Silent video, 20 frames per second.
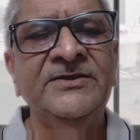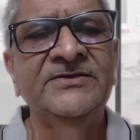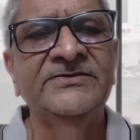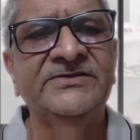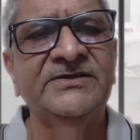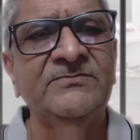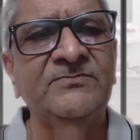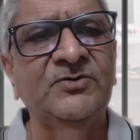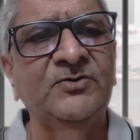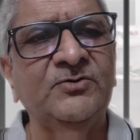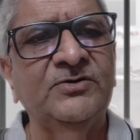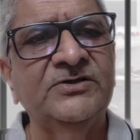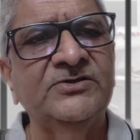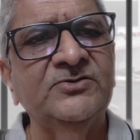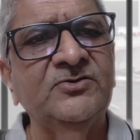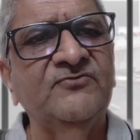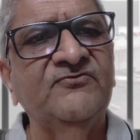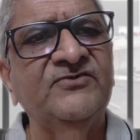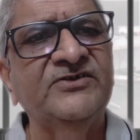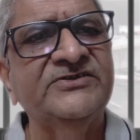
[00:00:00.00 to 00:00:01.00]
Some brokers
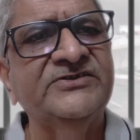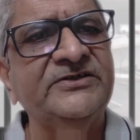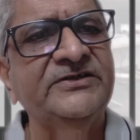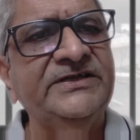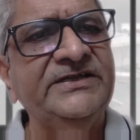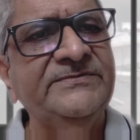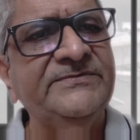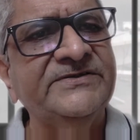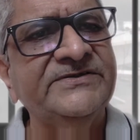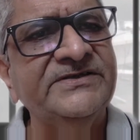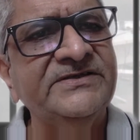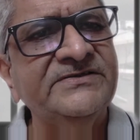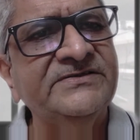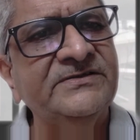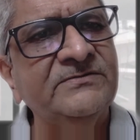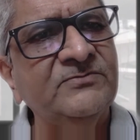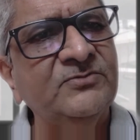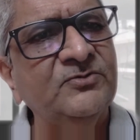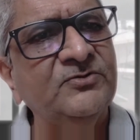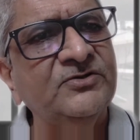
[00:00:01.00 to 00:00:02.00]
offer 30%,
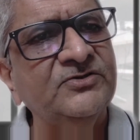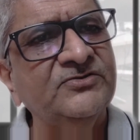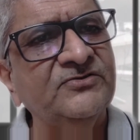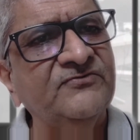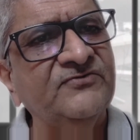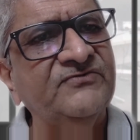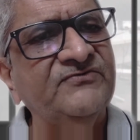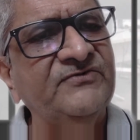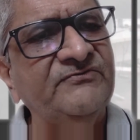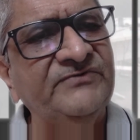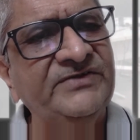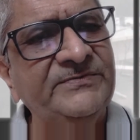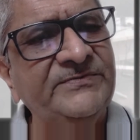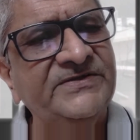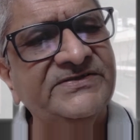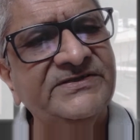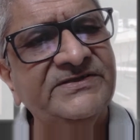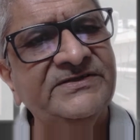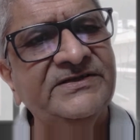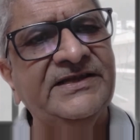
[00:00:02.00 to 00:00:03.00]
some brokers offer
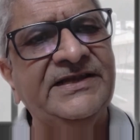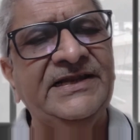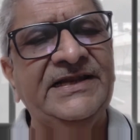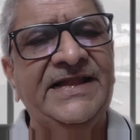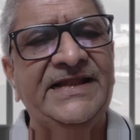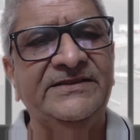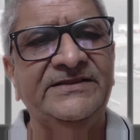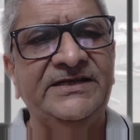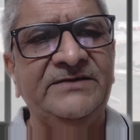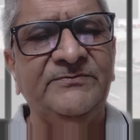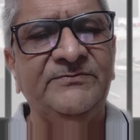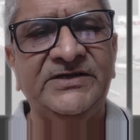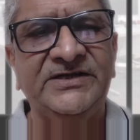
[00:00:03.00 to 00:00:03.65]
50% and like that.